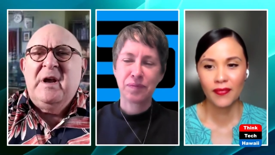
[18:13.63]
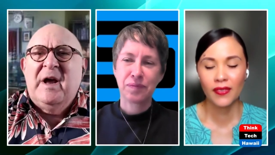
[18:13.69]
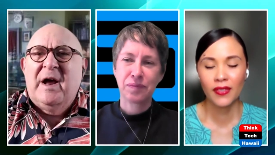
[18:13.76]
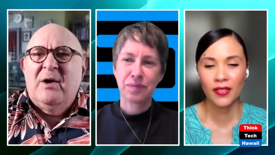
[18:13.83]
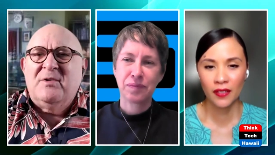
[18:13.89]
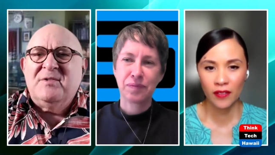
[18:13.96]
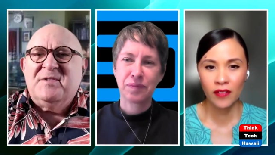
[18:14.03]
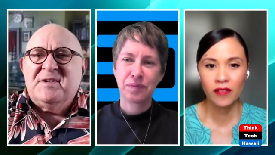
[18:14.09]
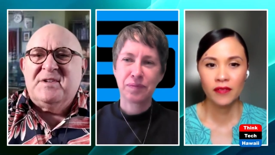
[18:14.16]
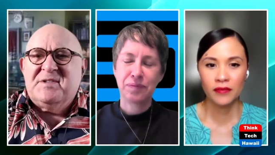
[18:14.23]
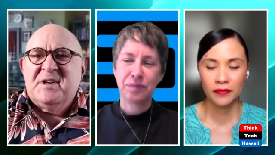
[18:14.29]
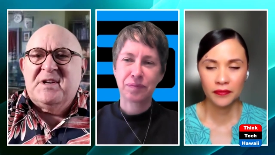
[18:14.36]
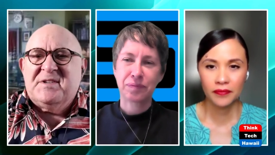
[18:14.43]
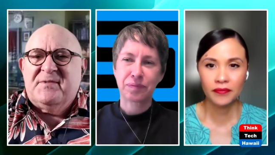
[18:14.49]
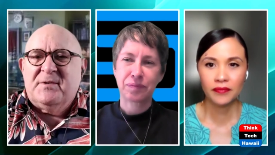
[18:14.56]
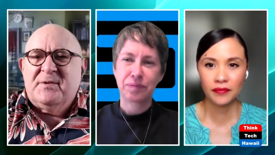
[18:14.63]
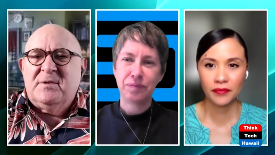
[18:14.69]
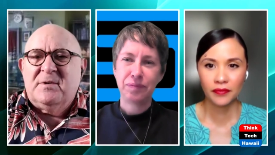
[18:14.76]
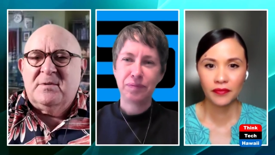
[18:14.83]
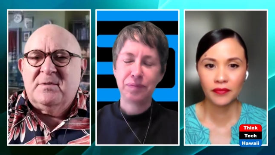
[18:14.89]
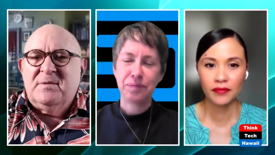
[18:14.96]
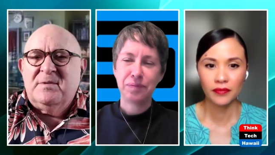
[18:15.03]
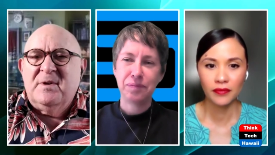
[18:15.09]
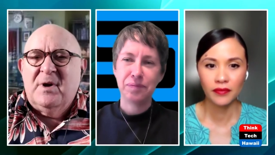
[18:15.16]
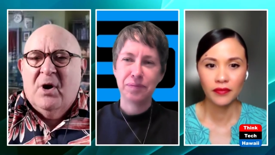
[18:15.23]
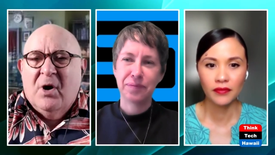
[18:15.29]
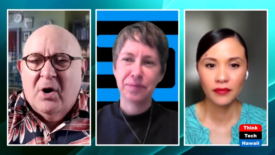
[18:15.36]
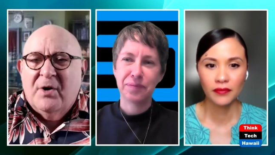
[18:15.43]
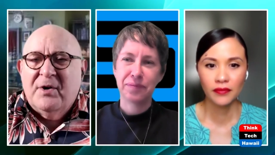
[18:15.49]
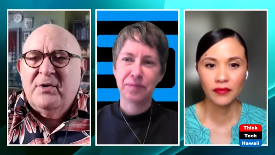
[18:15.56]
Speaker 1: How successful
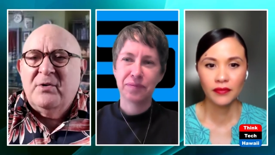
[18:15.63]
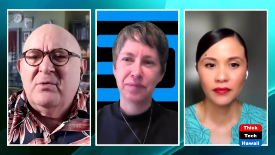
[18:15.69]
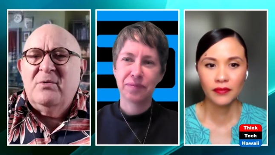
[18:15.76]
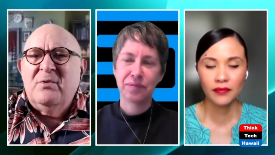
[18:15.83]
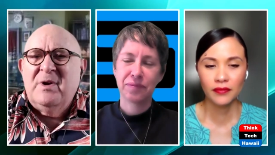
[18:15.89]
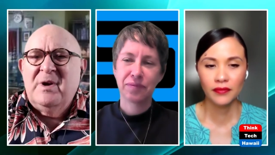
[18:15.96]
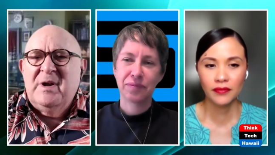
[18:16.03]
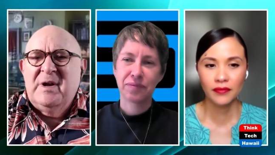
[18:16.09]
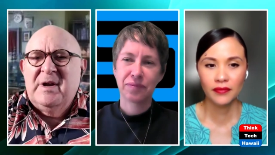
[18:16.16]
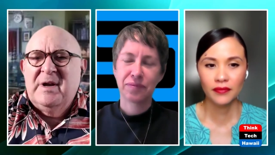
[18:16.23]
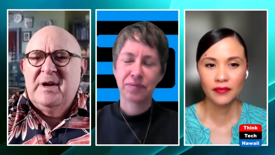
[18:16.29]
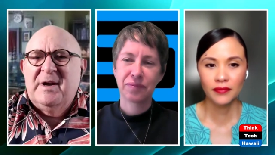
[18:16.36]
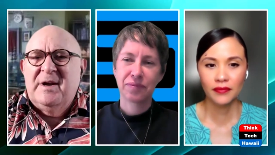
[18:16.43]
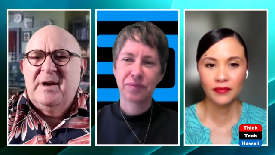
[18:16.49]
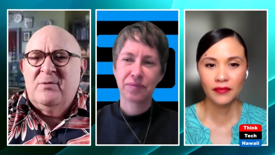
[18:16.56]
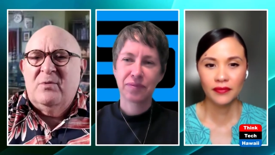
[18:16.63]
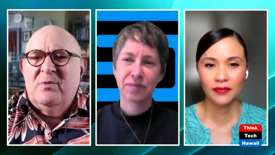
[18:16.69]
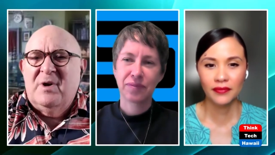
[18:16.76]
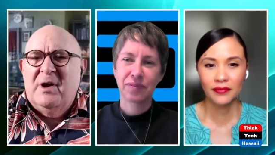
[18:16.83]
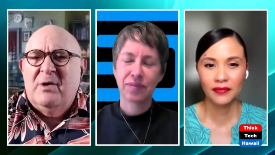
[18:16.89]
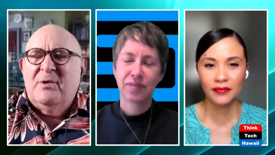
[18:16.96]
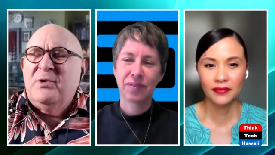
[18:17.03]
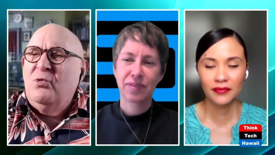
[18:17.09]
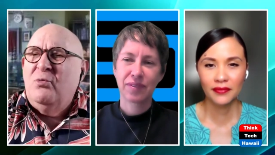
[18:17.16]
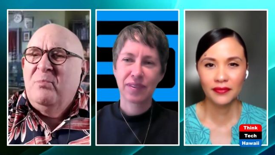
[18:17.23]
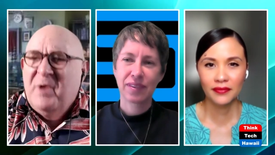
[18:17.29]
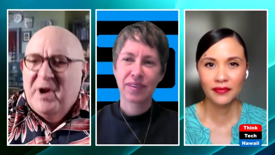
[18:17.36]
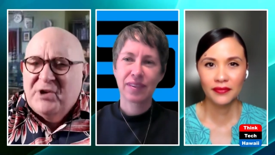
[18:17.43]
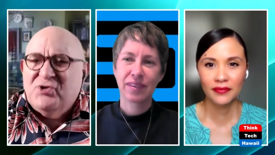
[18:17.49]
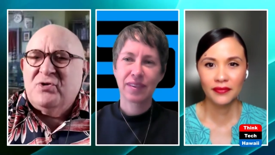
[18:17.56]
are you? And how do you
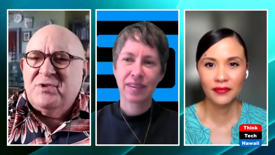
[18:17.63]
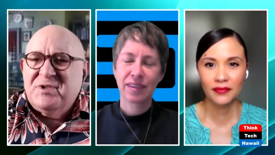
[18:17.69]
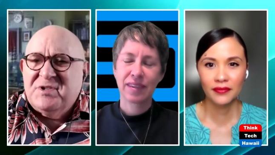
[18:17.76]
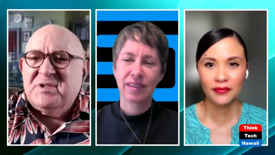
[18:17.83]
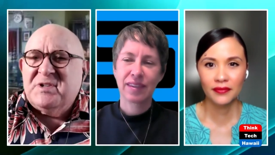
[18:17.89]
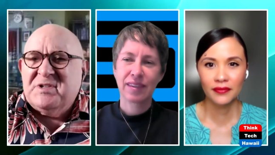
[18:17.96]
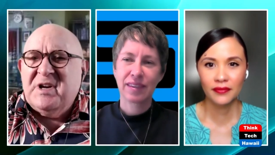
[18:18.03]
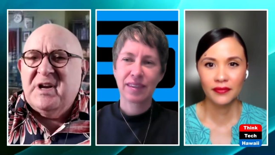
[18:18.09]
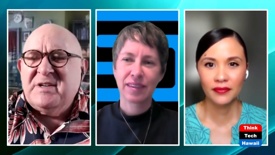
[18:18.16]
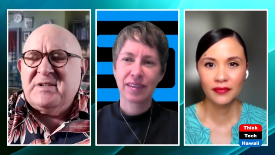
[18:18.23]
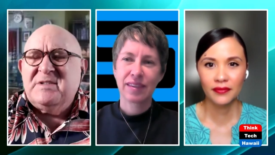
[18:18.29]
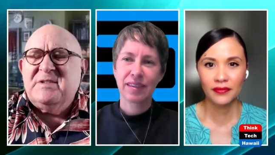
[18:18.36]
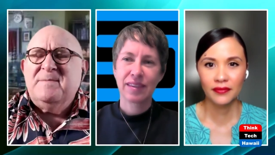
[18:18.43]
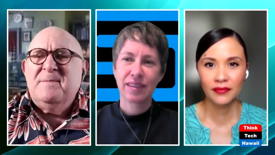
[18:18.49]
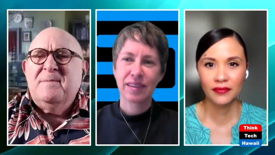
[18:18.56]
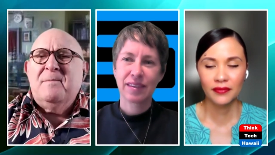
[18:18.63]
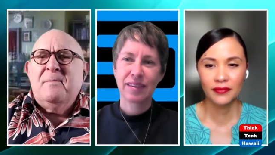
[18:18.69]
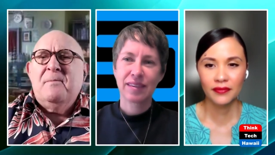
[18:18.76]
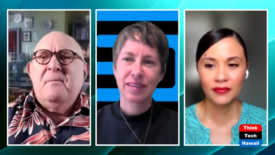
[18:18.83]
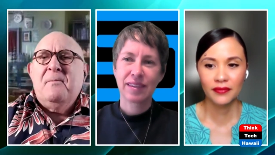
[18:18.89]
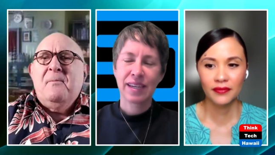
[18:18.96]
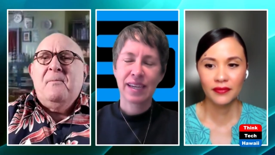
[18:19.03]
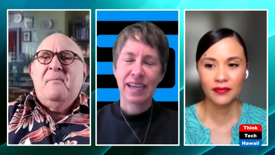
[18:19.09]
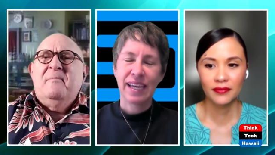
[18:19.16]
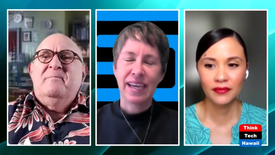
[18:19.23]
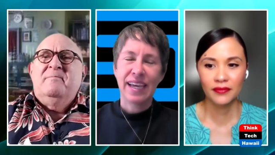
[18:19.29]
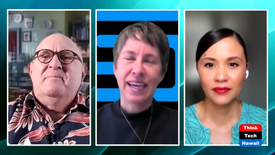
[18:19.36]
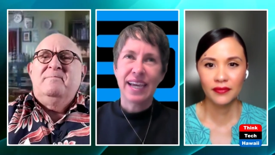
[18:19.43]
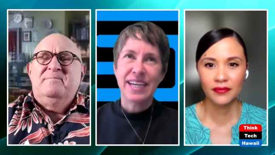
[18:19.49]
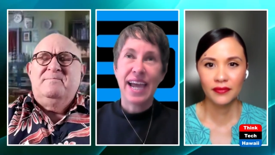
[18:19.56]
measure success?
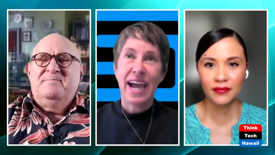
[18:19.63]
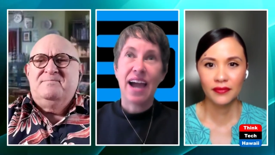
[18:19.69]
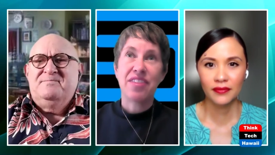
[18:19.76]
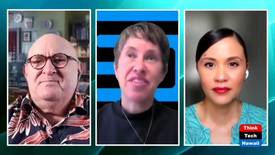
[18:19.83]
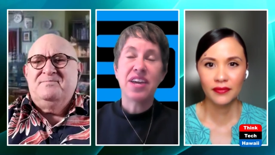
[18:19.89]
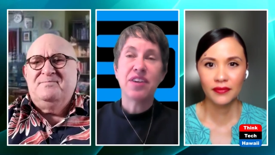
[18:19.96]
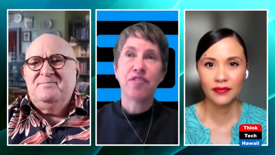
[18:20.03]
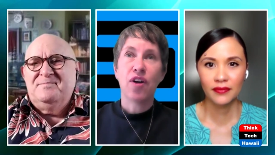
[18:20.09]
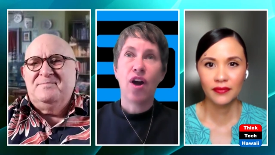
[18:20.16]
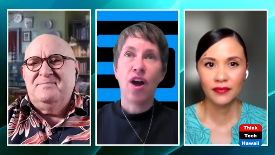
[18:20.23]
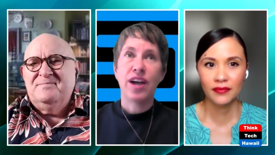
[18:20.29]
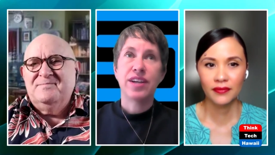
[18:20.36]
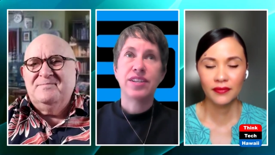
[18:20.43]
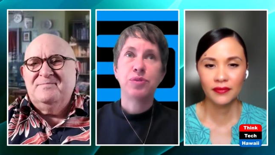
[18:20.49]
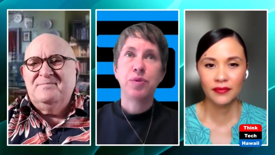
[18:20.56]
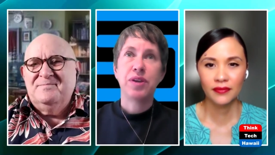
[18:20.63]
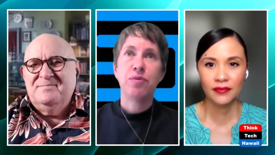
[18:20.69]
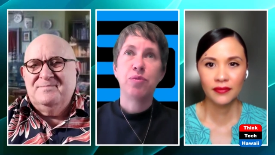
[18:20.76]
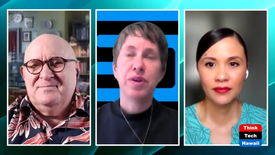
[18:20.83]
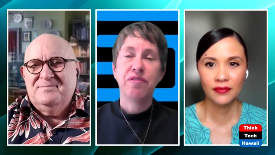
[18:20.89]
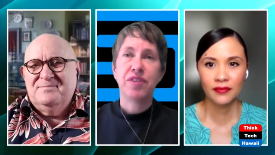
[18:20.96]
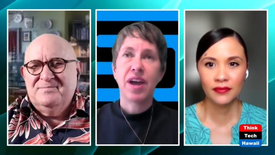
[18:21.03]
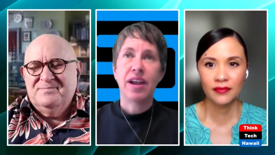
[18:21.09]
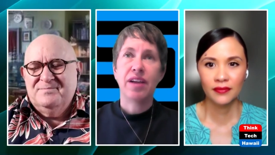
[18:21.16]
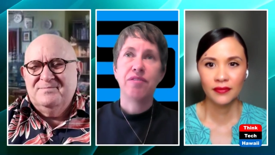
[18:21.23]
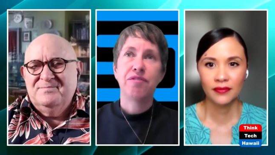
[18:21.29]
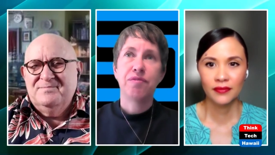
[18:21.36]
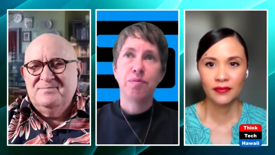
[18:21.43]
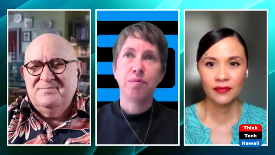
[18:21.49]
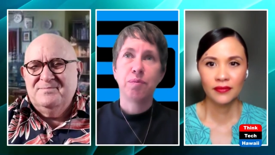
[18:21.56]
Speaker 2: Yeah, I think for us, we've kind
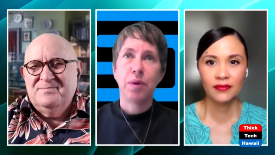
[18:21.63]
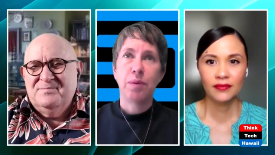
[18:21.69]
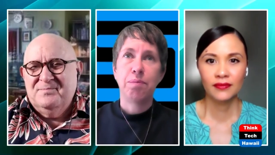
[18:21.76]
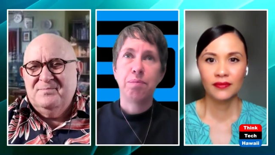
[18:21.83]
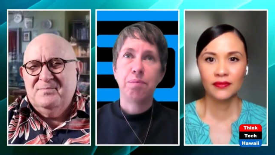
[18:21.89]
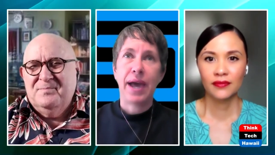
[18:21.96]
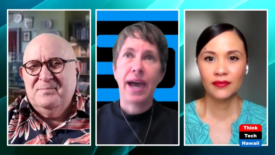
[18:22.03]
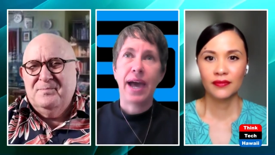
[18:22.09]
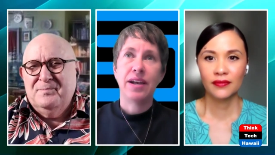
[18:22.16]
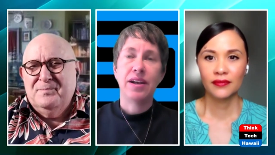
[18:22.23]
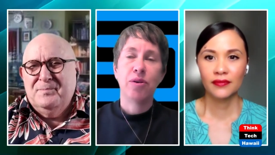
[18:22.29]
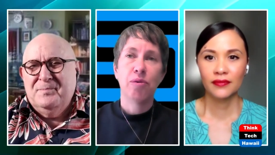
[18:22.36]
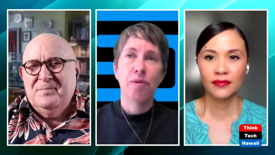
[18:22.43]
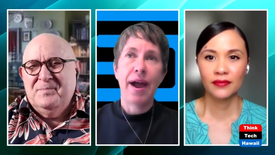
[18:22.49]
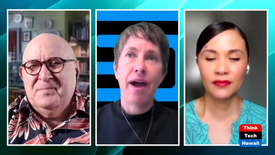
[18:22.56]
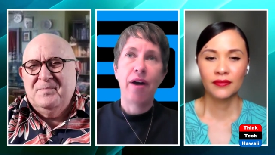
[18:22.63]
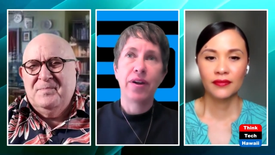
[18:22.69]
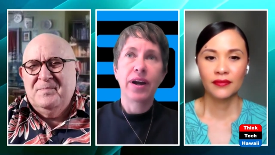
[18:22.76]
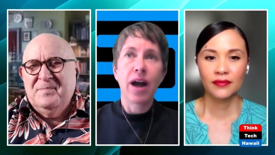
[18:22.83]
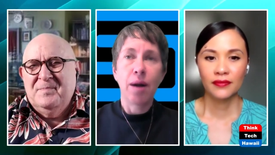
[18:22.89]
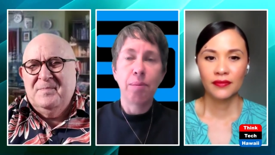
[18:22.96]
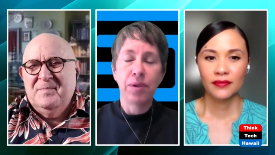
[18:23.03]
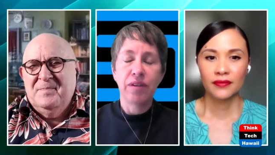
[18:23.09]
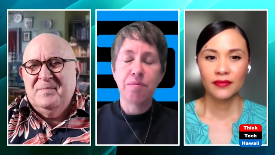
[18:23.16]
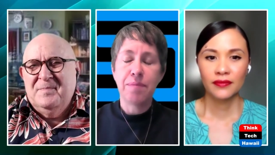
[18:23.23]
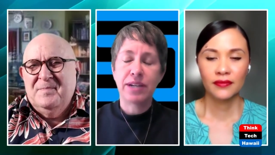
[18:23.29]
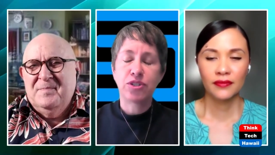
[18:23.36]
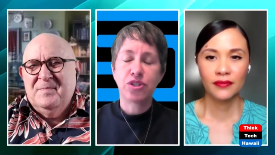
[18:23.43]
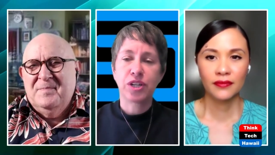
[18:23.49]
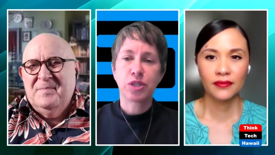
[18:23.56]
of batted around a couple of
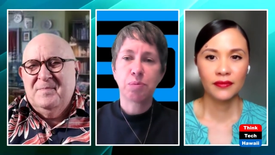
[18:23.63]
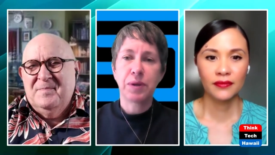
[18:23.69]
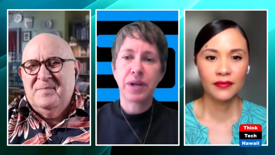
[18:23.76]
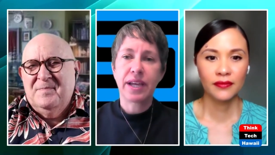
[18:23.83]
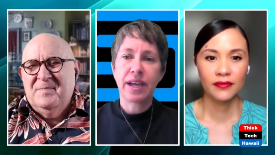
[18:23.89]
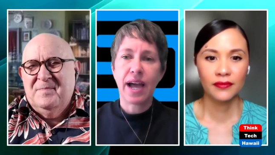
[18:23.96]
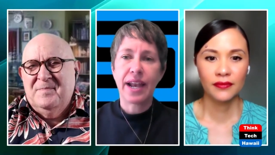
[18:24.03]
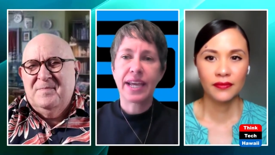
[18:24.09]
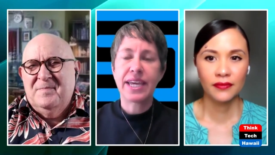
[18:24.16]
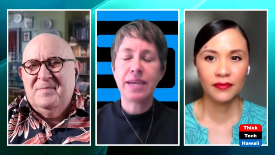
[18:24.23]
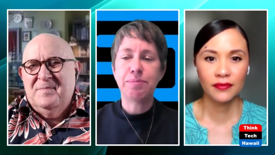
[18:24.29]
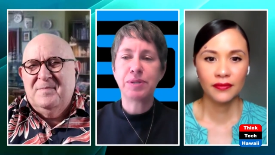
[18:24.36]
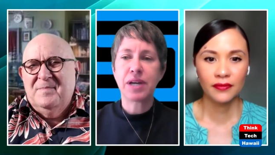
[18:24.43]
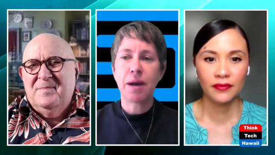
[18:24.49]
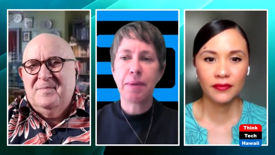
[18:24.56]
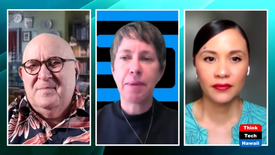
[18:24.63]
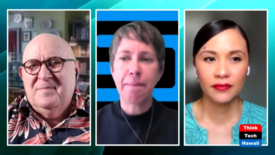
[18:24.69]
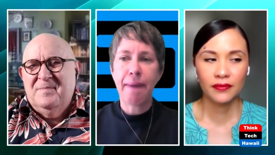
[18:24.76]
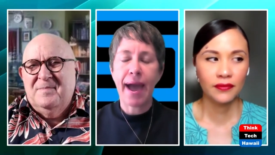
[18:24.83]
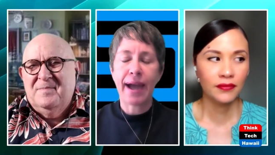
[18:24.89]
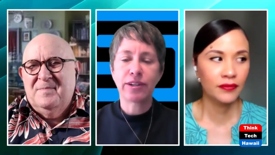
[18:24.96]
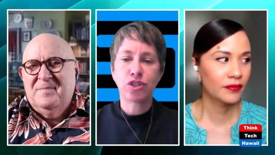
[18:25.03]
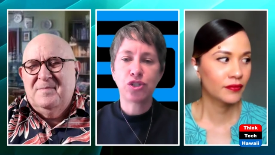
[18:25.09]
metrics, but it kind of keeps coming back